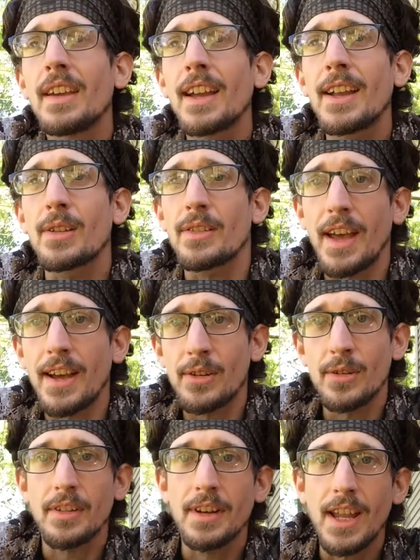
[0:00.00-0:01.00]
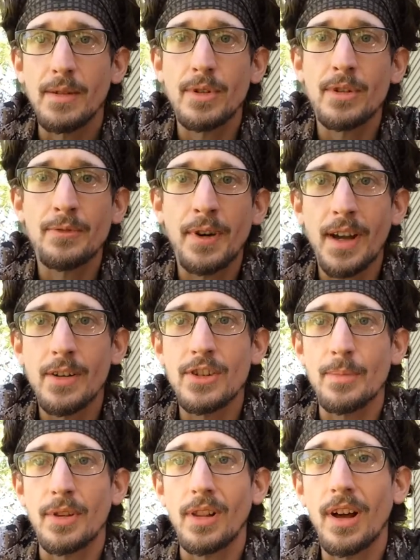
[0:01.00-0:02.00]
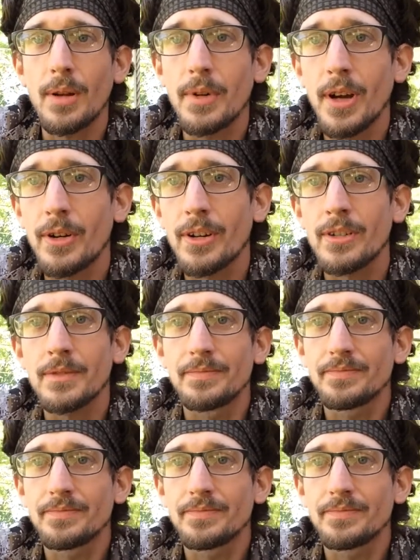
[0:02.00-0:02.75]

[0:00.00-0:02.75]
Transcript: Either that or the neighbor fires up the lawnmower,